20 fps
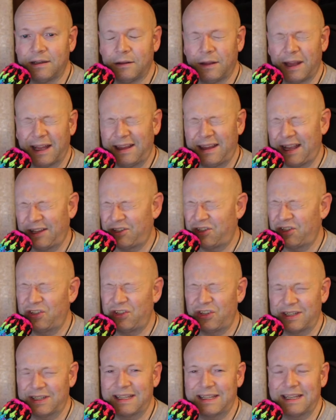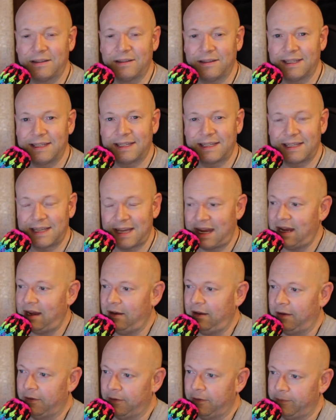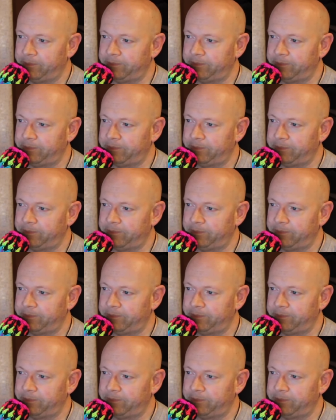Like, that's just insane.